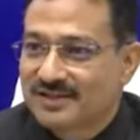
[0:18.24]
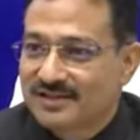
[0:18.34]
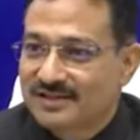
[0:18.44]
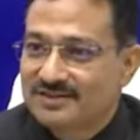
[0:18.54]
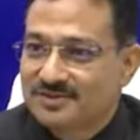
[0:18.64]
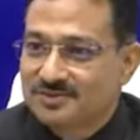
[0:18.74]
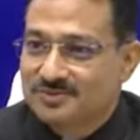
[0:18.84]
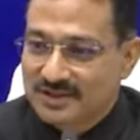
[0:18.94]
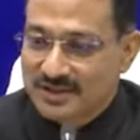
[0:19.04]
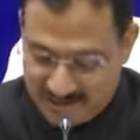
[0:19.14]
very near
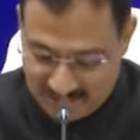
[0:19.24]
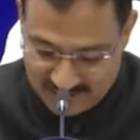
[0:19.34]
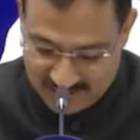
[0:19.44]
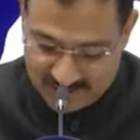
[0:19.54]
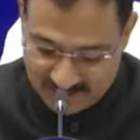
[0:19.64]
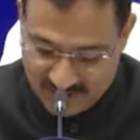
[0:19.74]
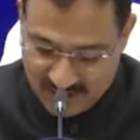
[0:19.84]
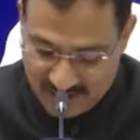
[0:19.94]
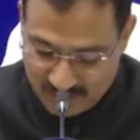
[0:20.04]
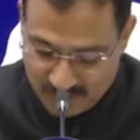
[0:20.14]
to the actual estimate. So
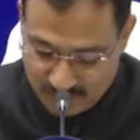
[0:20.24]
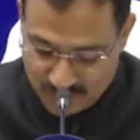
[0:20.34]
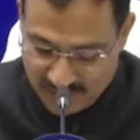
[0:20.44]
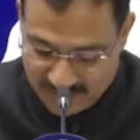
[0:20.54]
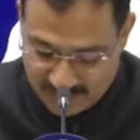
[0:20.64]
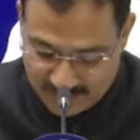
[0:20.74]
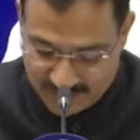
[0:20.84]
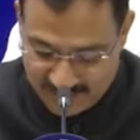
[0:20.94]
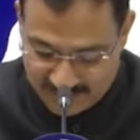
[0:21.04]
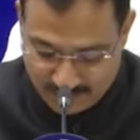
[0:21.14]

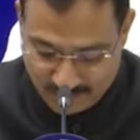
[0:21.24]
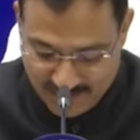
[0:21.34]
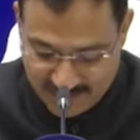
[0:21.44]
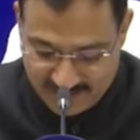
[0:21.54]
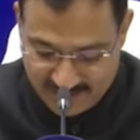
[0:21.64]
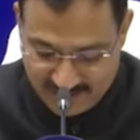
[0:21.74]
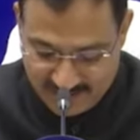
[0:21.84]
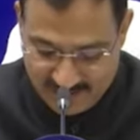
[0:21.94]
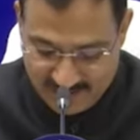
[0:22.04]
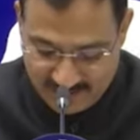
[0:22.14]
81.8% is the
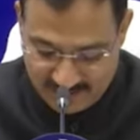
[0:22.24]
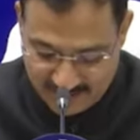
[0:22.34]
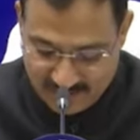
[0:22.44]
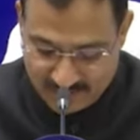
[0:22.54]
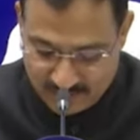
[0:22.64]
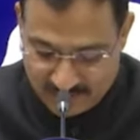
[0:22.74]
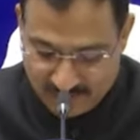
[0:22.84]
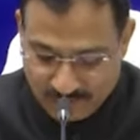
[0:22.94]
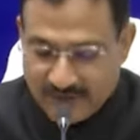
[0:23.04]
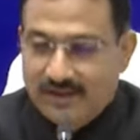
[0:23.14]
final
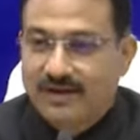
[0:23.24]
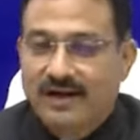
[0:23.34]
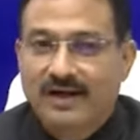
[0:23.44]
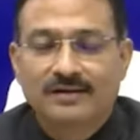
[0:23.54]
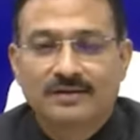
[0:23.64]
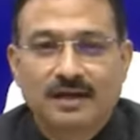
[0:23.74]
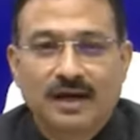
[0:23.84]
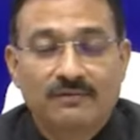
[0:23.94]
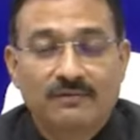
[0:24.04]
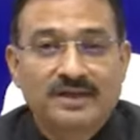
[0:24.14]
voting. And
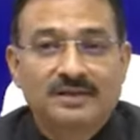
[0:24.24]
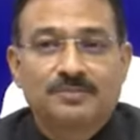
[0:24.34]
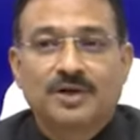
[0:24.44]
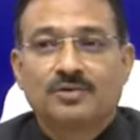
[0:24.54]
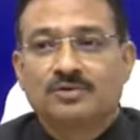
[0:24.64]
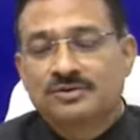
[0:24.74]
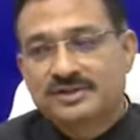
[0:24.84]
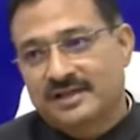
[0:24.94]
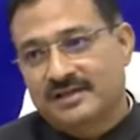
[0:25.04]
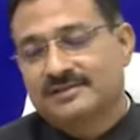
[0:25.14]
I am really proud to
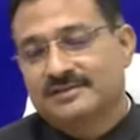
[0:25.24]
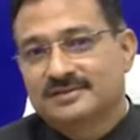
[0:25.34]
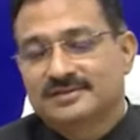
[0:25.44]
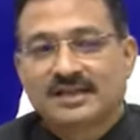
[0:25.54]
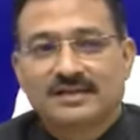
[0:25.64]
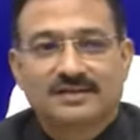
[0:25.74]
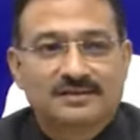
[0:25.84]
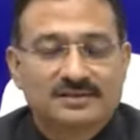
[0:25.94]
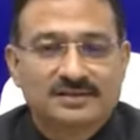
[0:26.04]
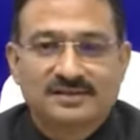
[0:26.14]
say that
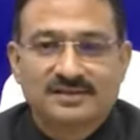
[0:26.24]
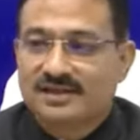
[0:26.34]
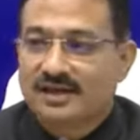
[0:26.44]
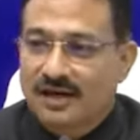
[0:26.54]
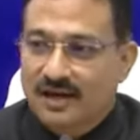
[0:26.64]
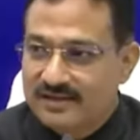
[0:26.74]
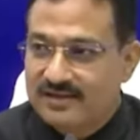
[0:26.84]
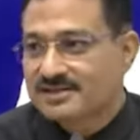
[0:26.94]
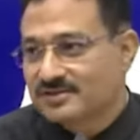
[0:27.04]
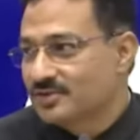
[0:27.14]
this is the
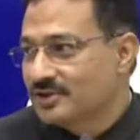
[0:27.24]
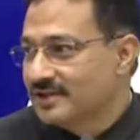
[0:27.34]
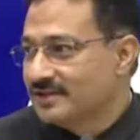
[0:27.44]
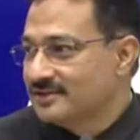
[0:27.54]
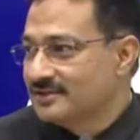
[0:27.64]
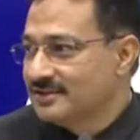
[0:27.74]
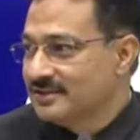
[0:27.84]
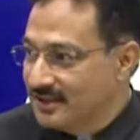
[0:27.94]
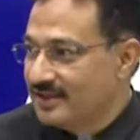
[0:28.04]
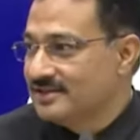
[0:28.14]
highest voting
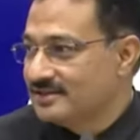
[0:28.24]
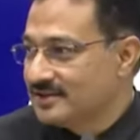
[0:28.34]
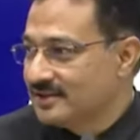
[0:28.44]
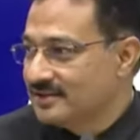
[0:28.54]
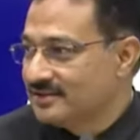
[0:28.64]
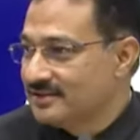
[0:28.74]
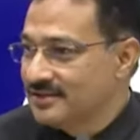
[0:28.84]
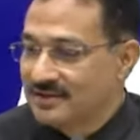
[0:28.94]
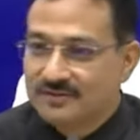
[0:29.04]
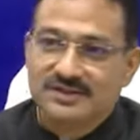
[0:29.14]
in any state
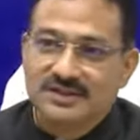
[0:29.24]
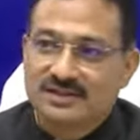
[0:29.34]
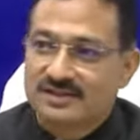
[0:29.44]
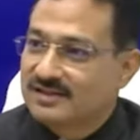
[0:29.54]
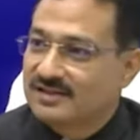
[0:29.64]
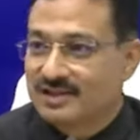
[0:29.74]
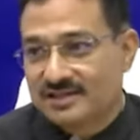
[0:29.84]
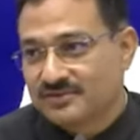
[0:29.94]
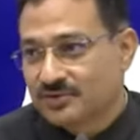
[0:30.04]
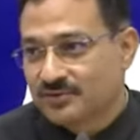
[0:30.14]
which has occurred in
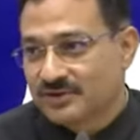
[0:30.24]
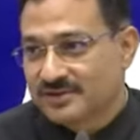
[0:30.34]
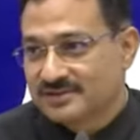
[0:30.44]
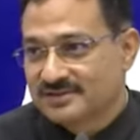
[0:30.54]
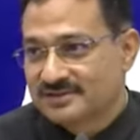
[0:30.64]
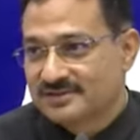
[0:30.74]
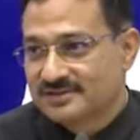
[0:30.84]
last four phases.